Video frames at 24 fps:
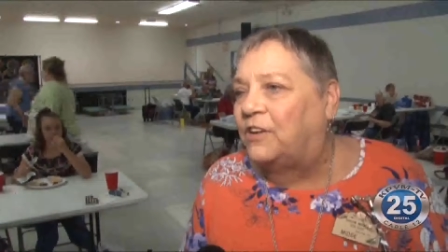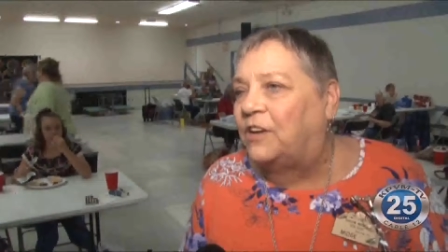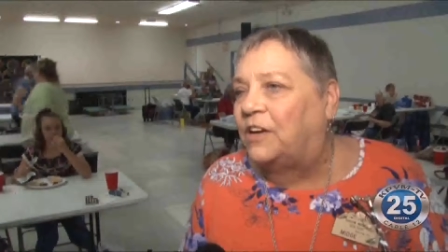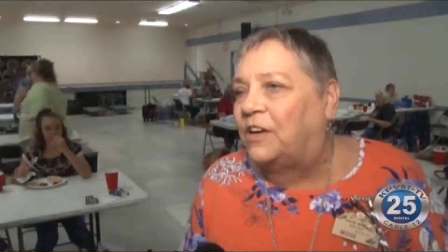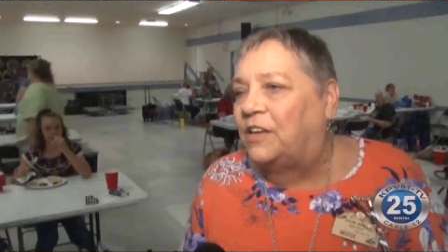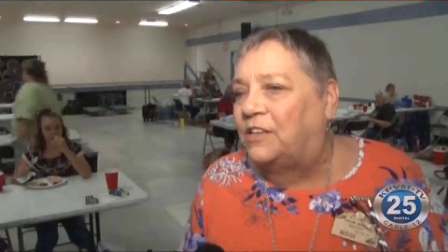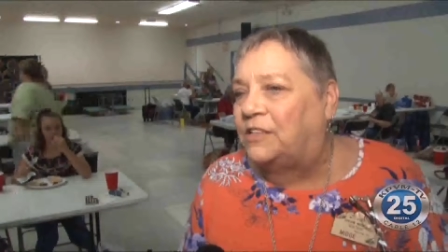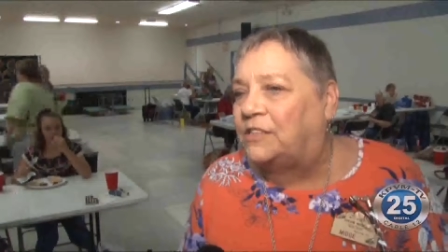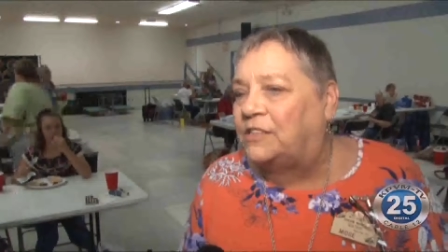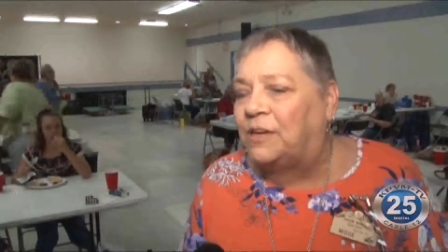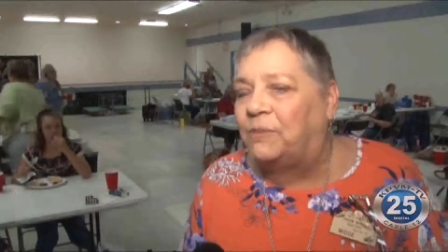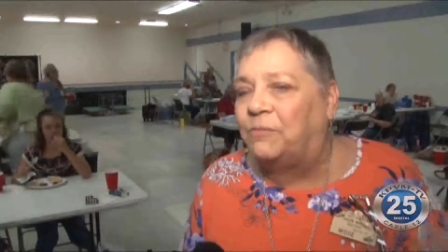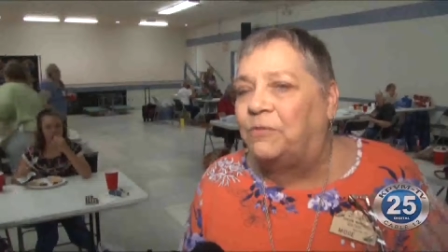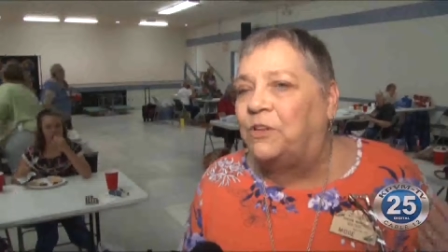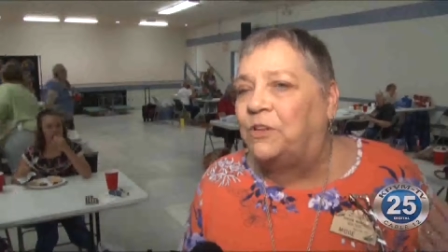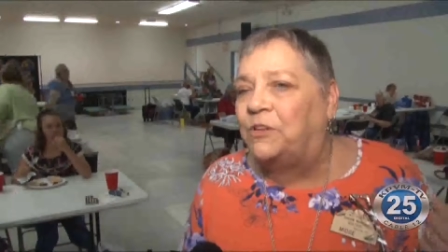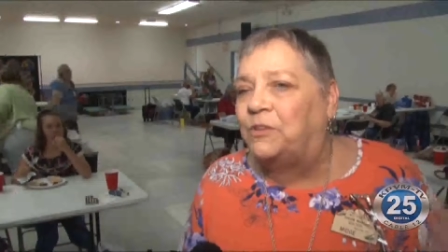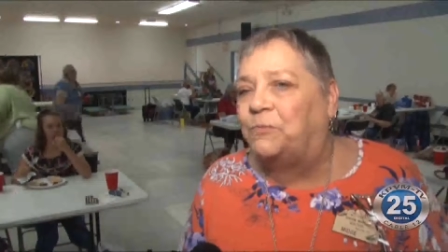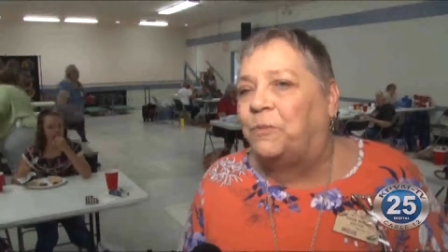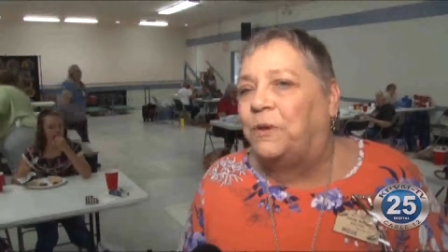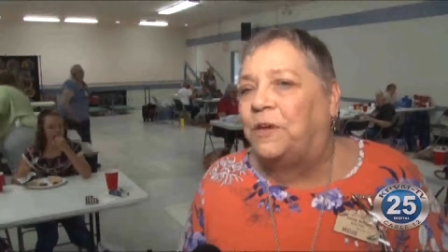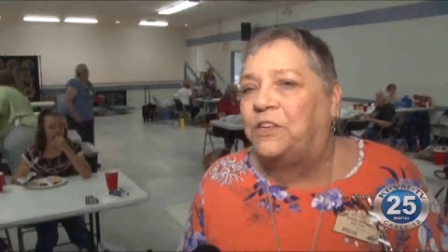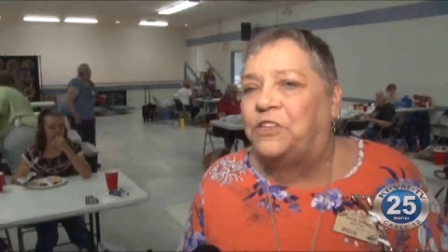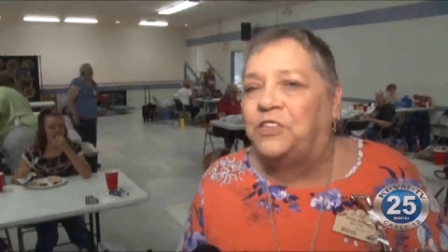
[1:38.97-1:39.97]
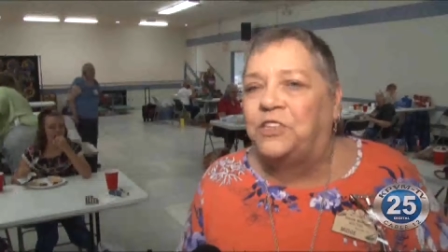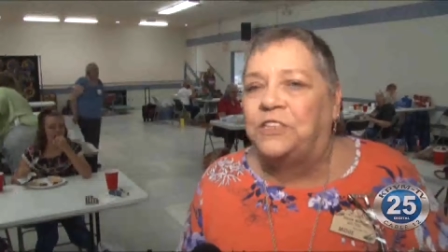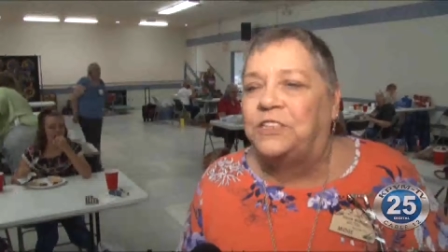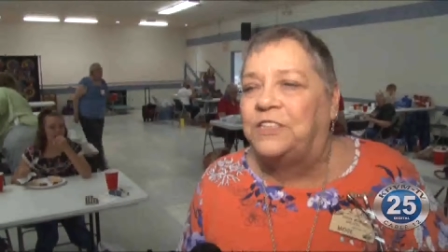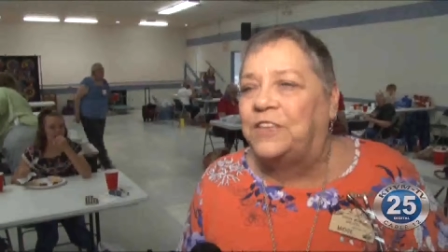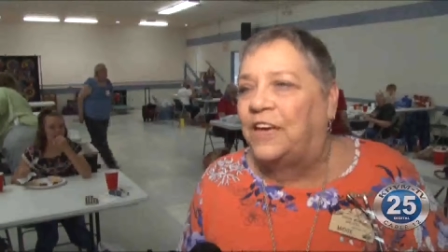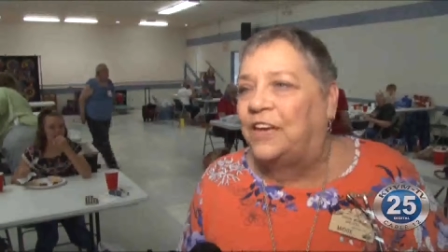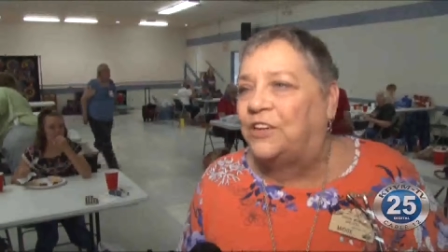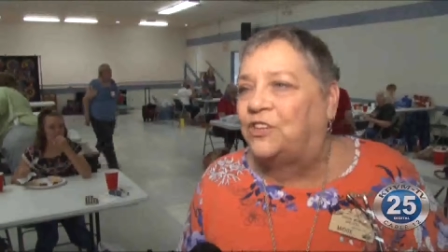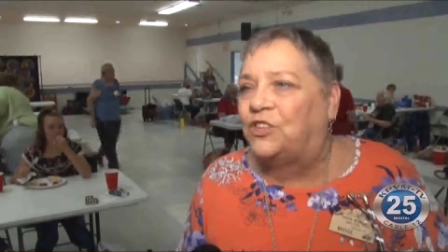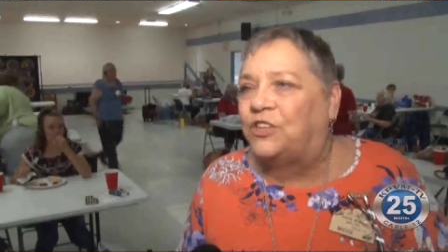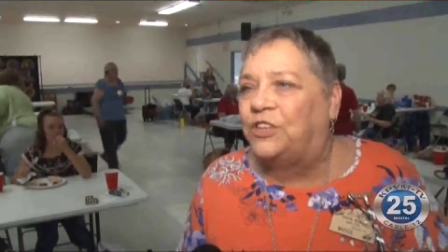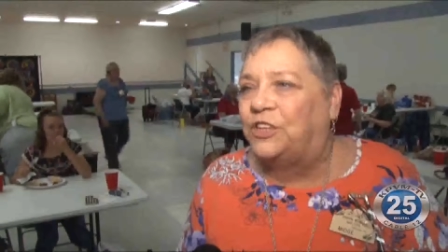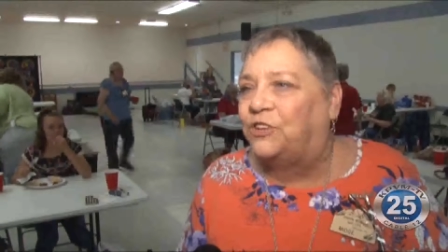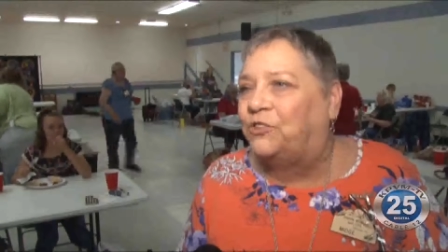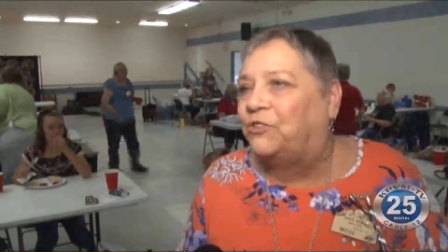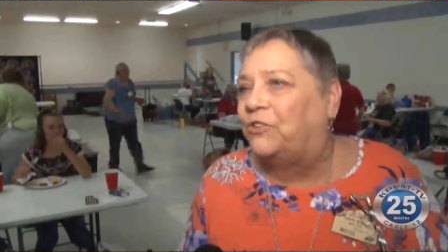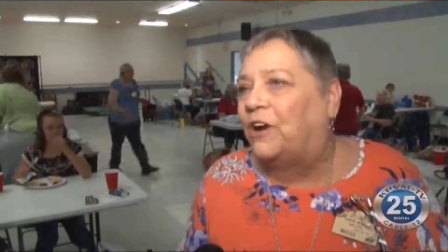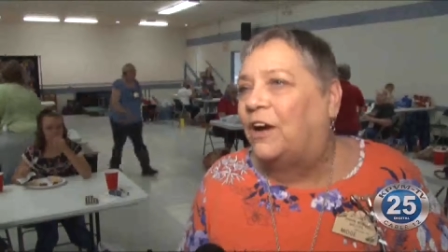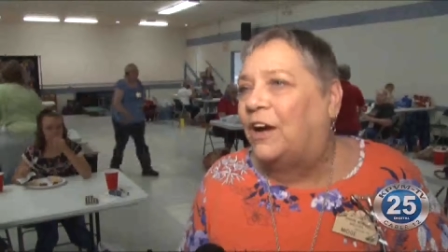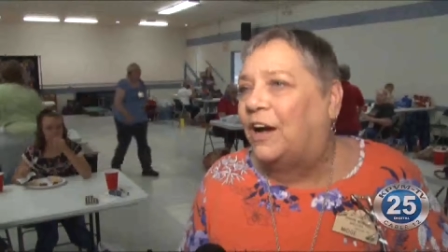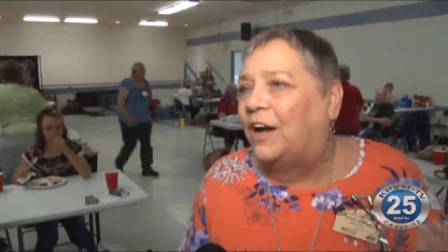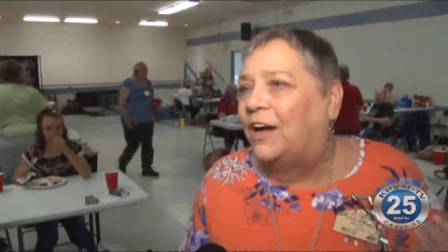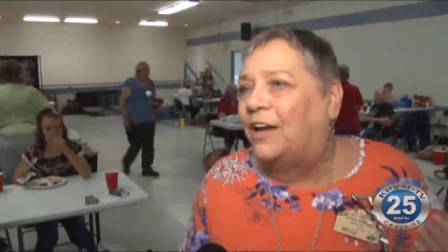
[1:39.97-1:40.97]
and some of those patients actually
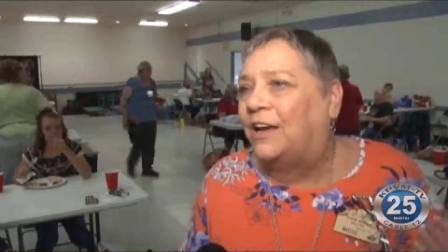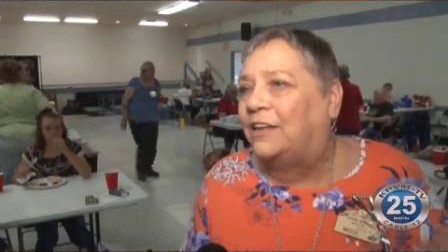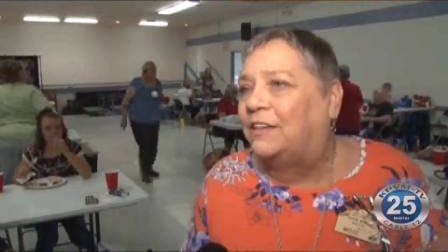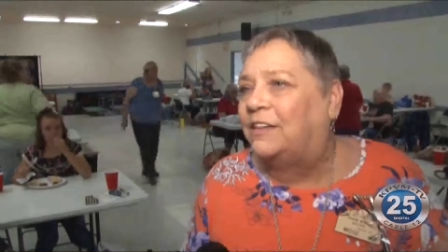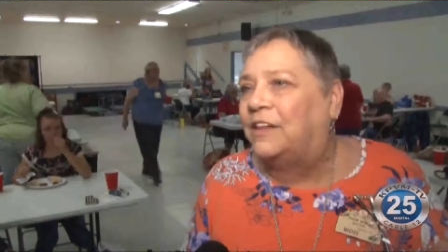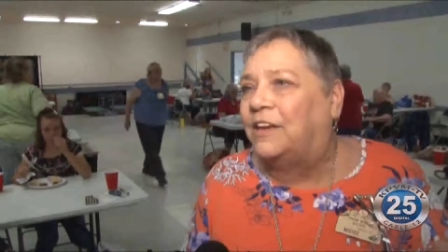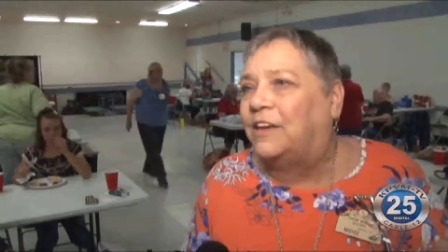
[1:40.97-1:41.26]
cry.